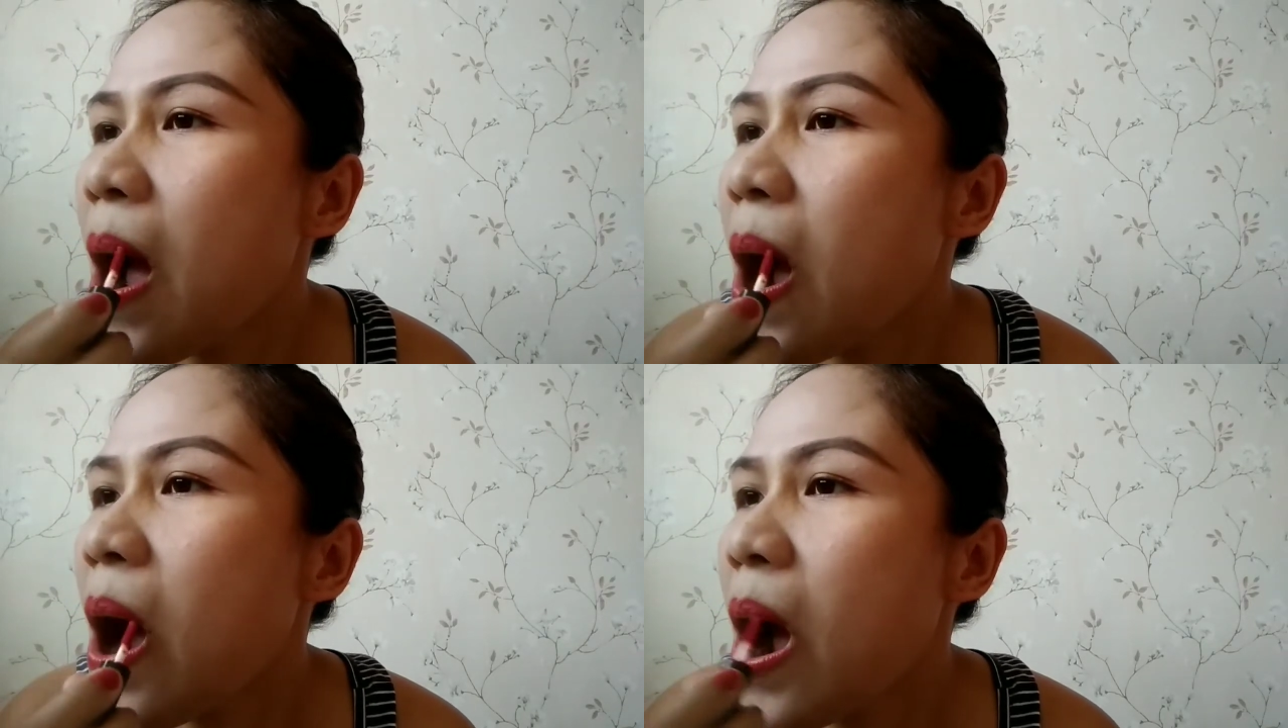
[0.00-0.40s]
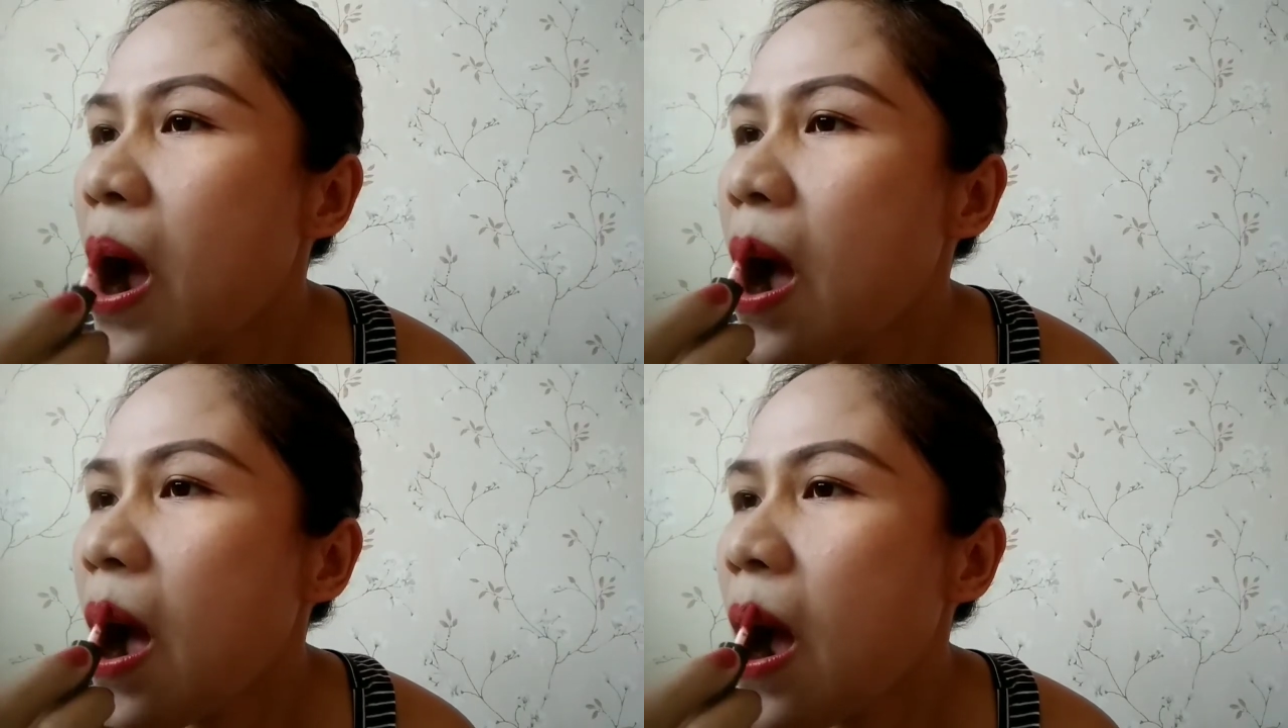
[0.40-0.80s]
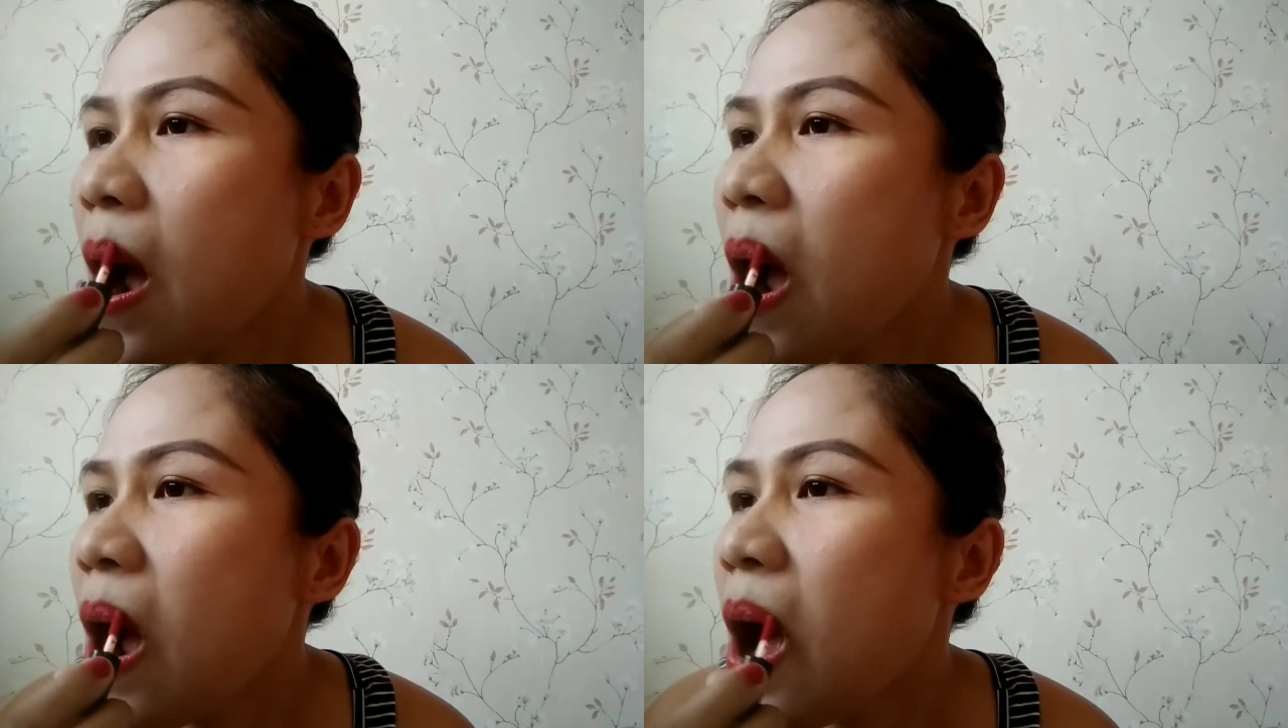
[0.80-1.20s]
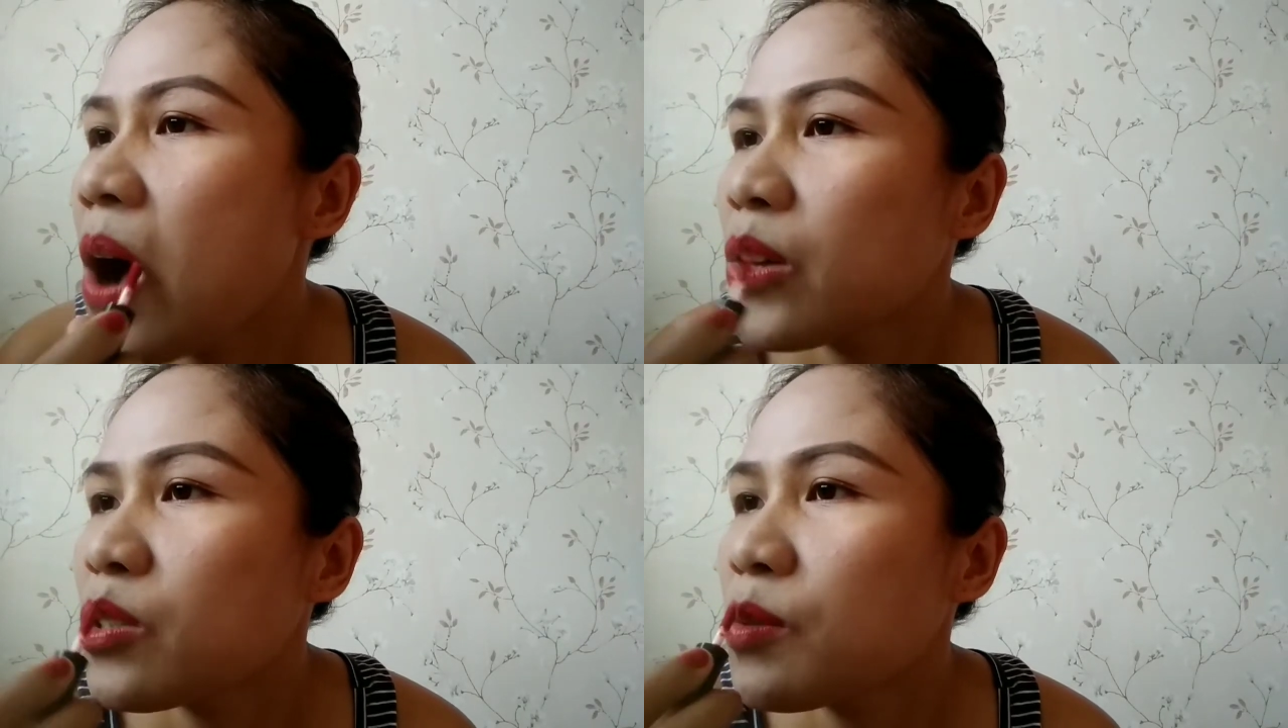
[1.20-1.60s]
Ah.
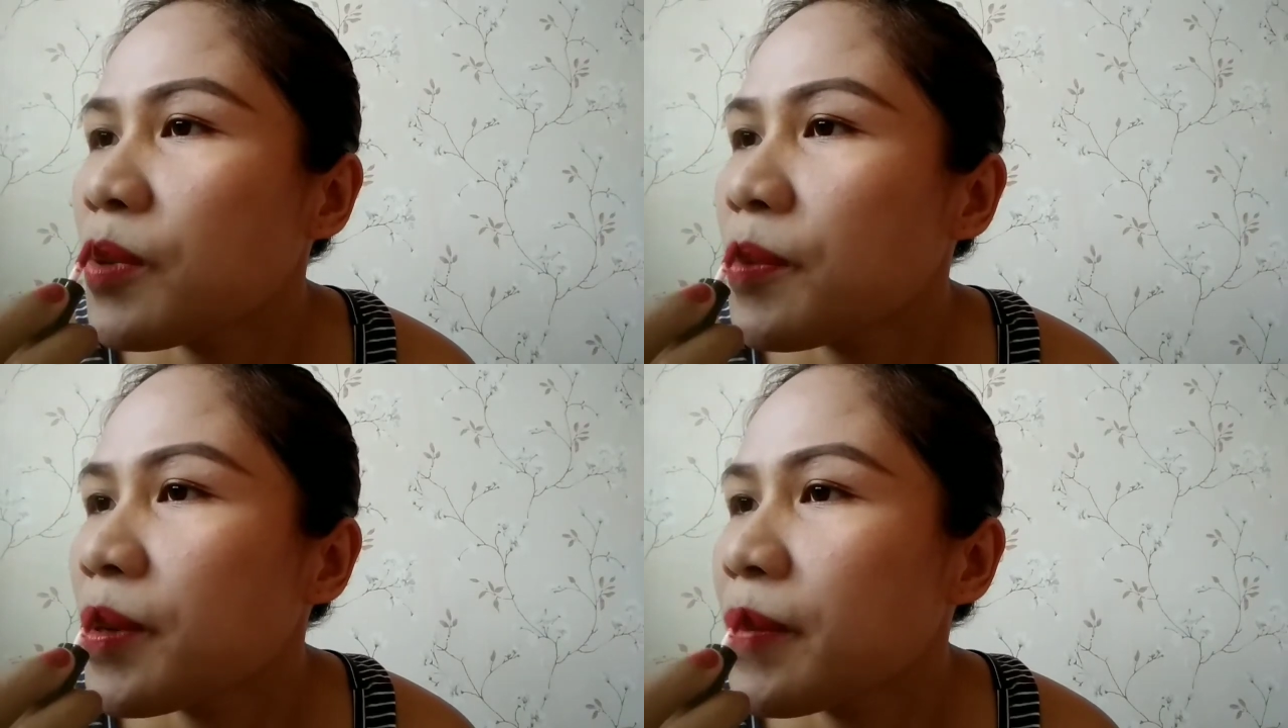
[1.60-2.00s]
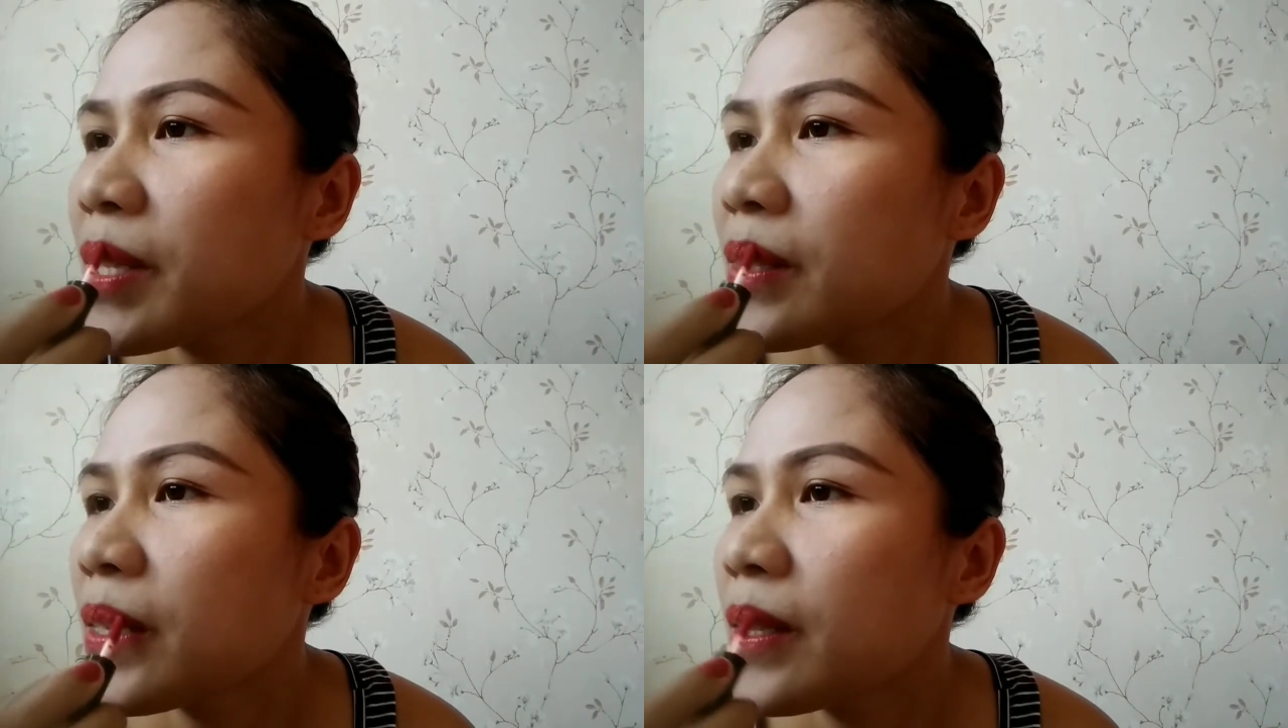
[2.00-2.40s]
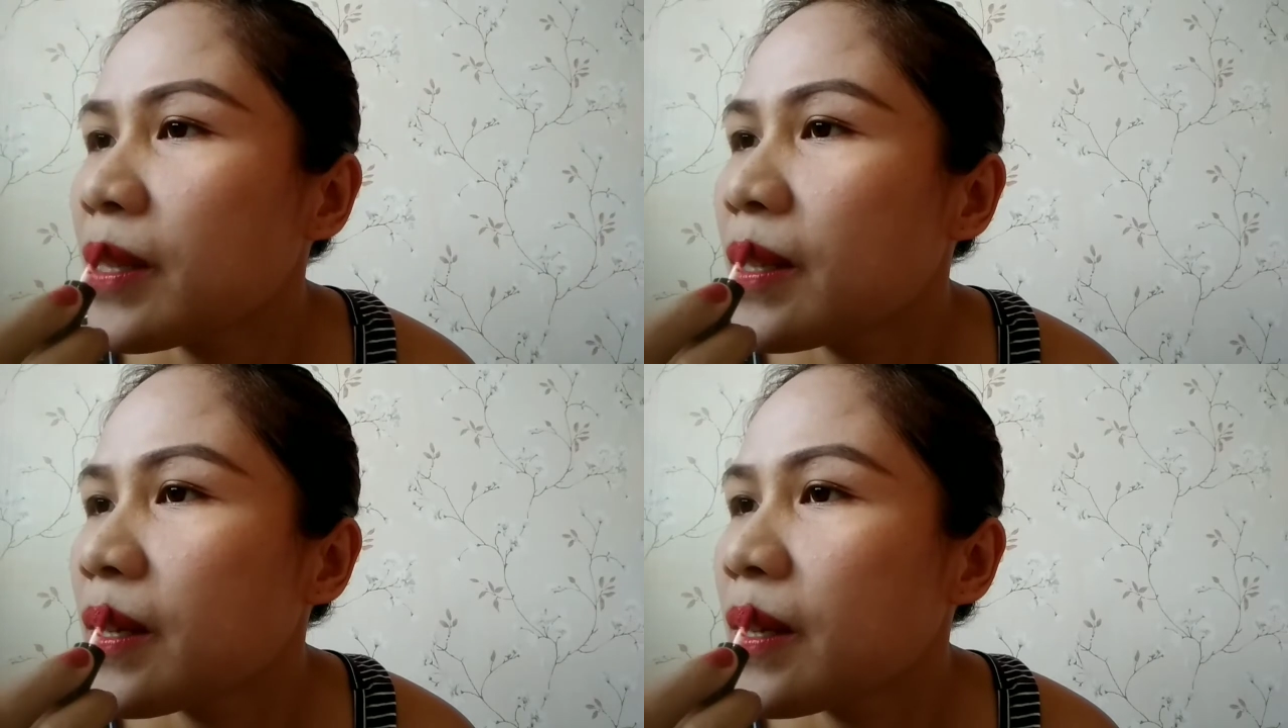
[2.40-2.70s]
Super pigmented.